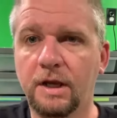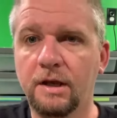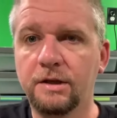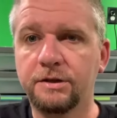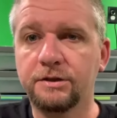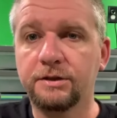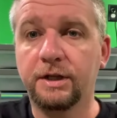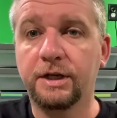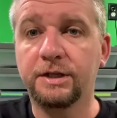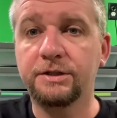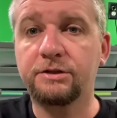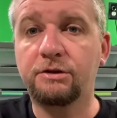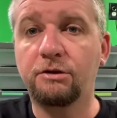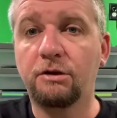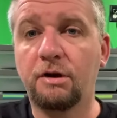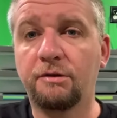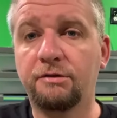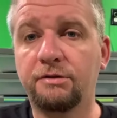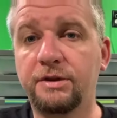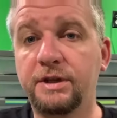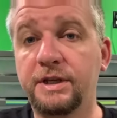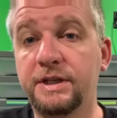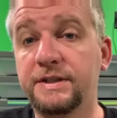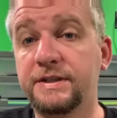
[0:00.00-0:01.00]
So let's go
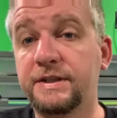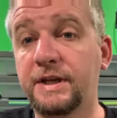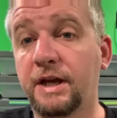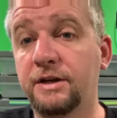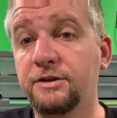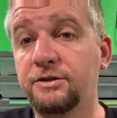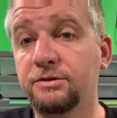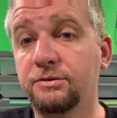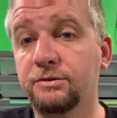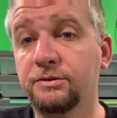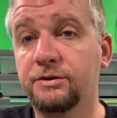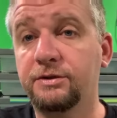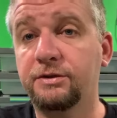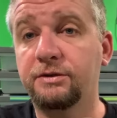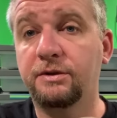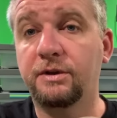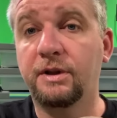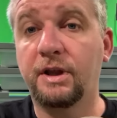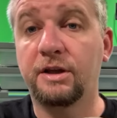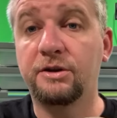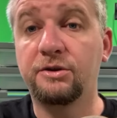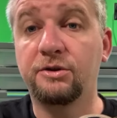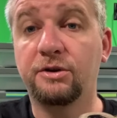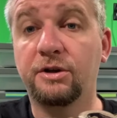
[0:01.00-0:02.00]
over the essentials
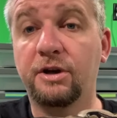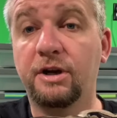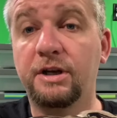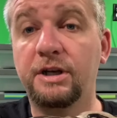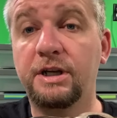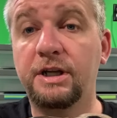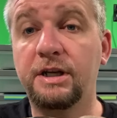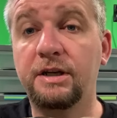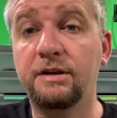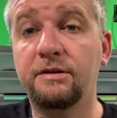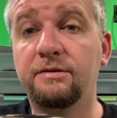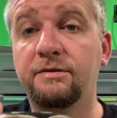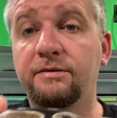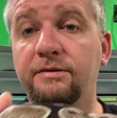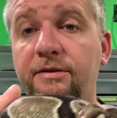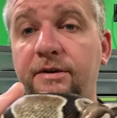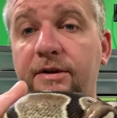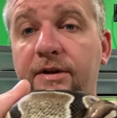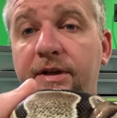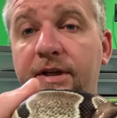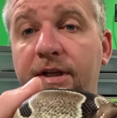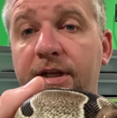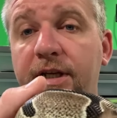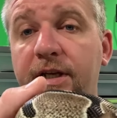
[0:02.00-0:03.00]
that you're going to need
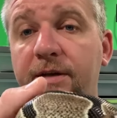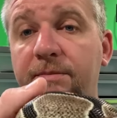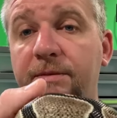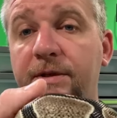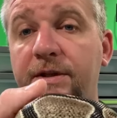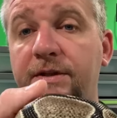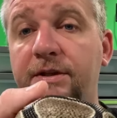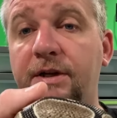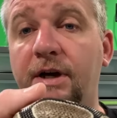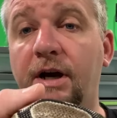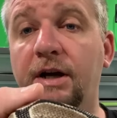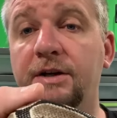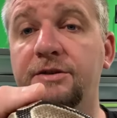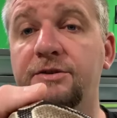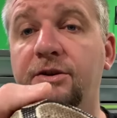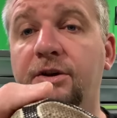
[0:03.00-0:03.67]
to keep these guys.